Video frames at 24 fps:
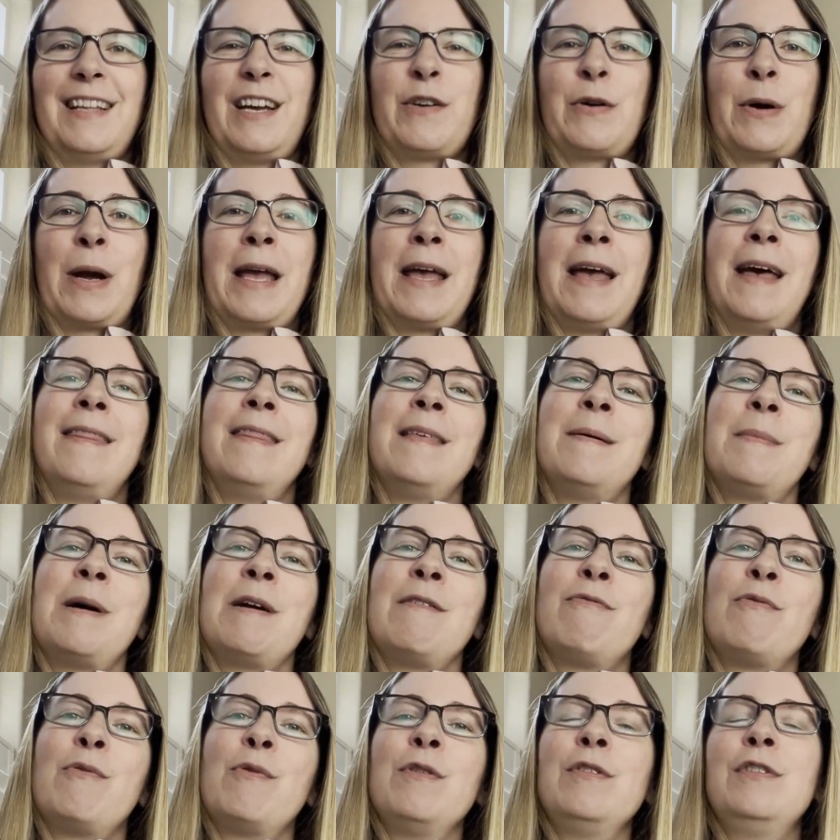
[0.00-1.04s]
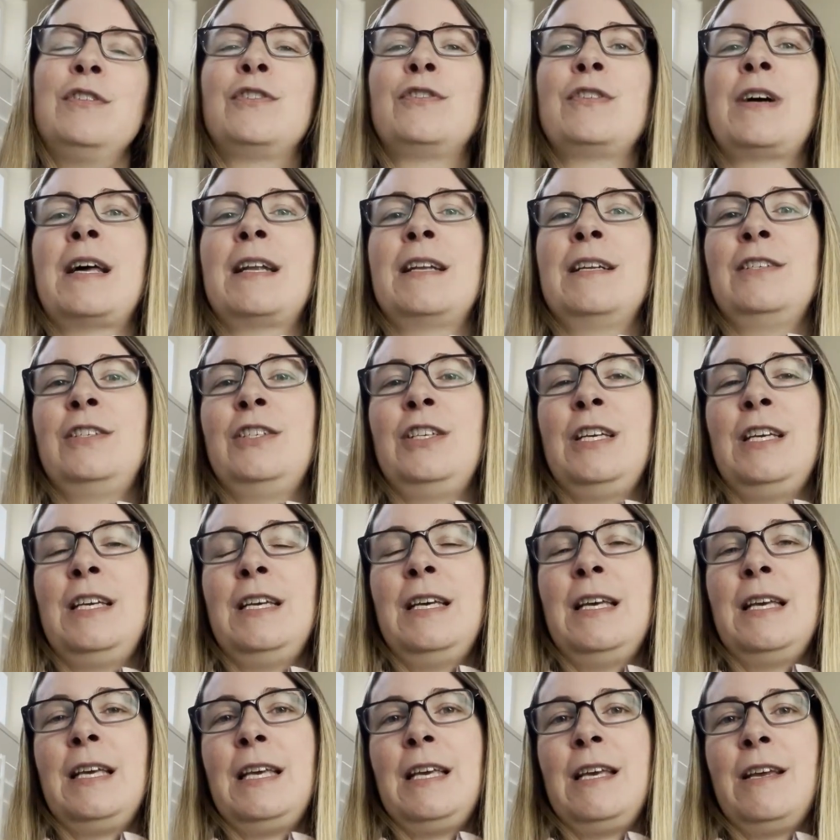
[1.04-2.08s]
All right, and then my fourth
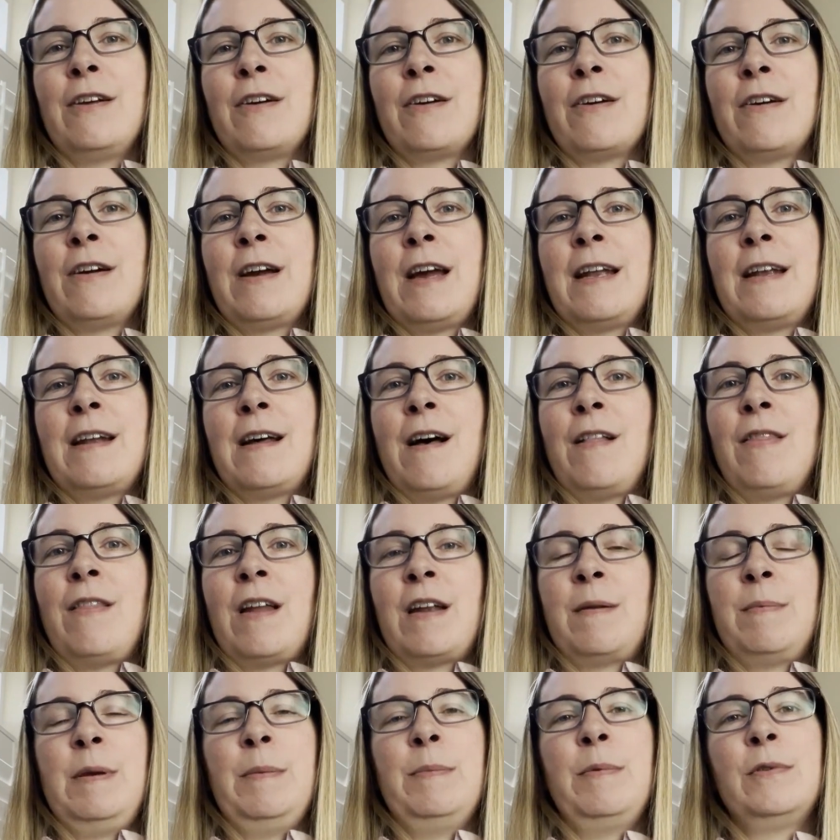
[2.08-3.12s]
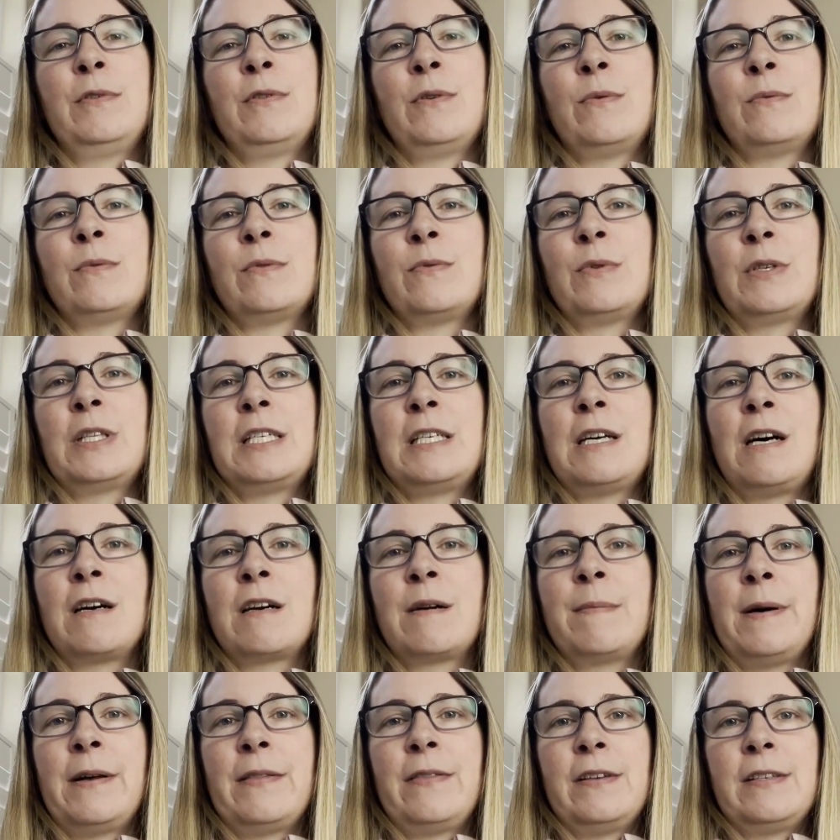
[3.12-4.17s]
strategy here, and a lot of people don't really
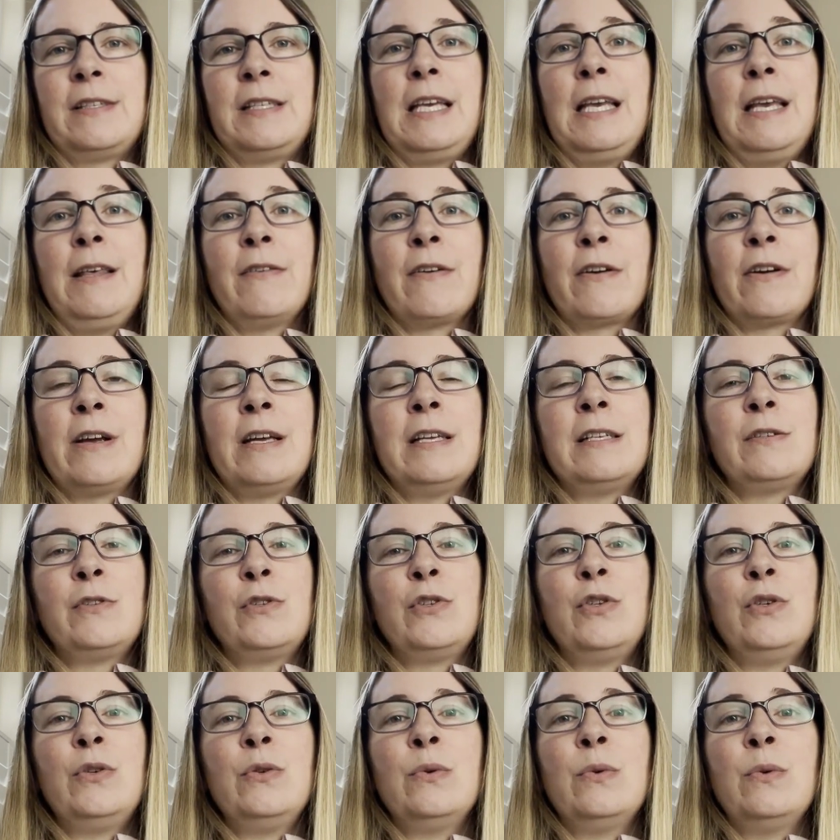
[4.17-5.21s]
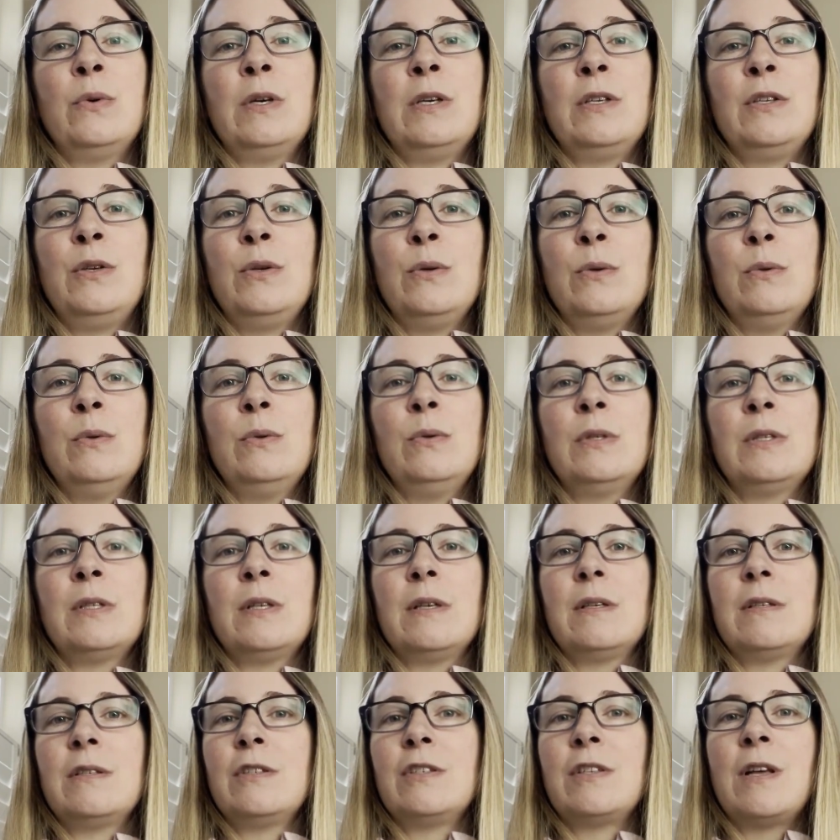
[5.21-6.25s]
talk about this either, is to use
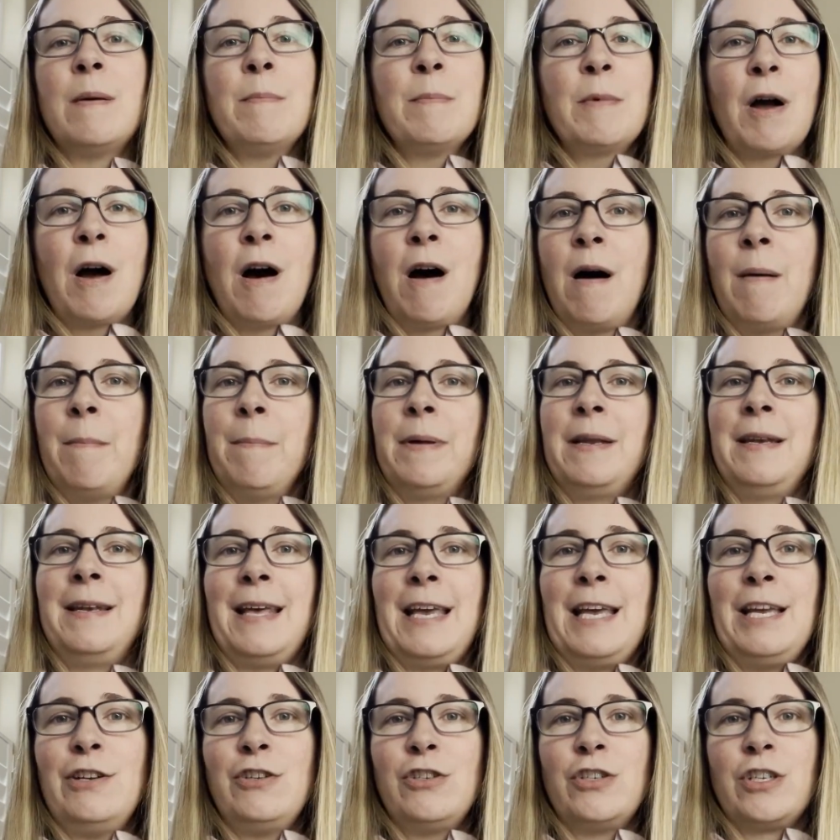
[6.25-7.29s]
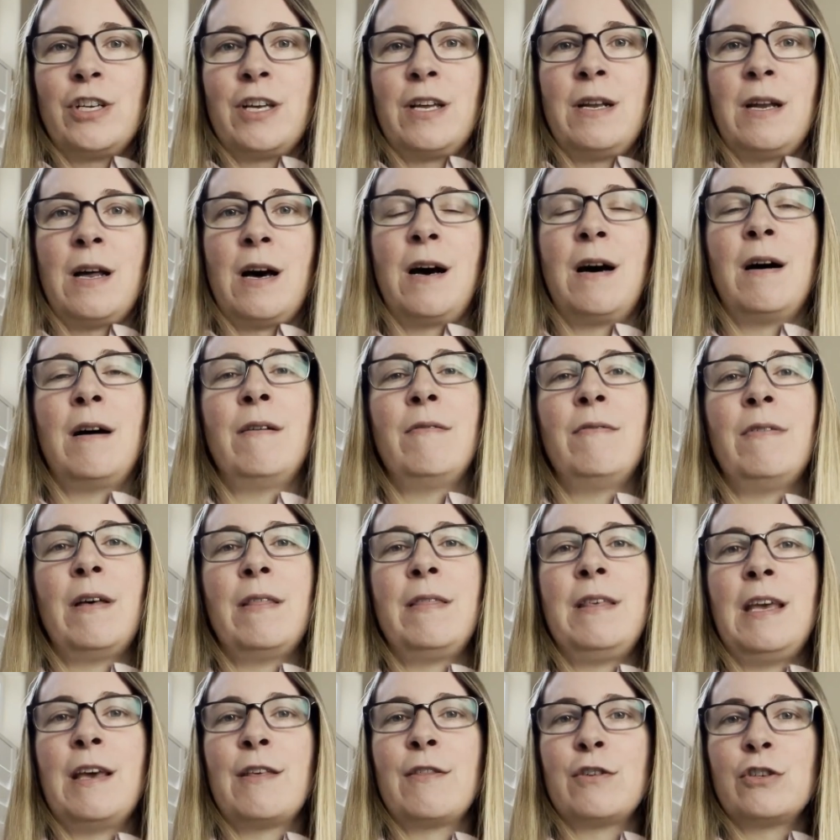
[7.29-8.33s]
some combination
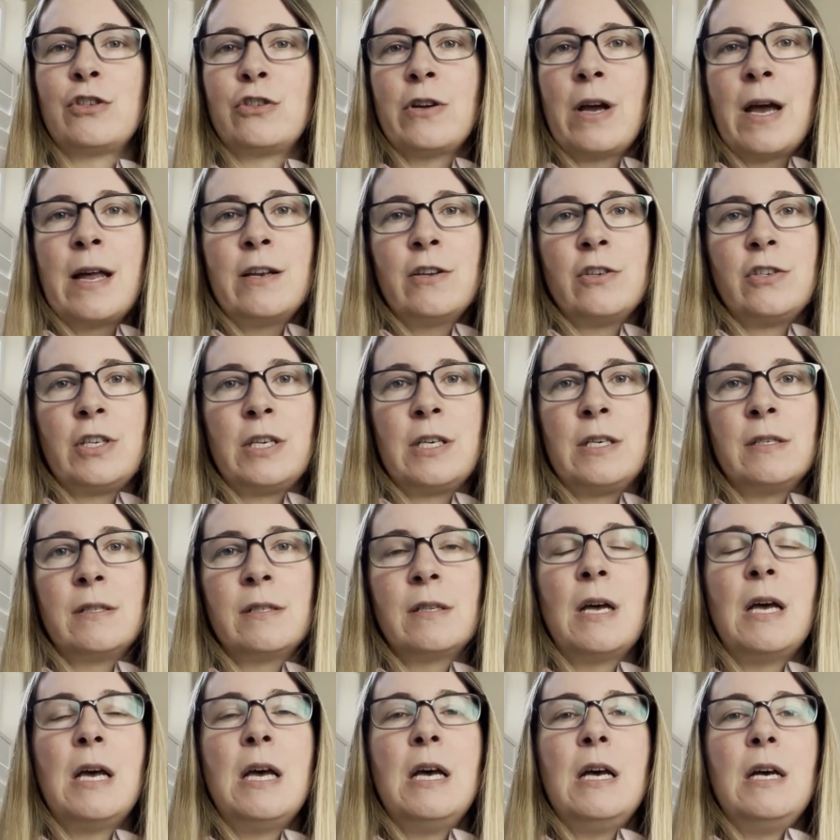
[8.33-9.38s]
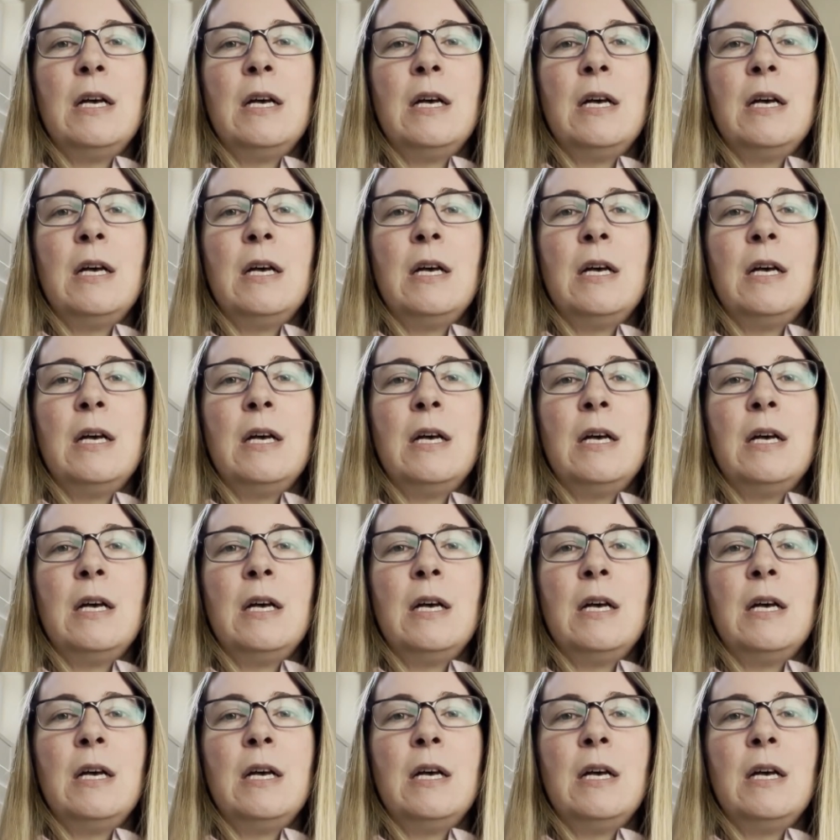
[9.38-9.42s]
of the other strategies.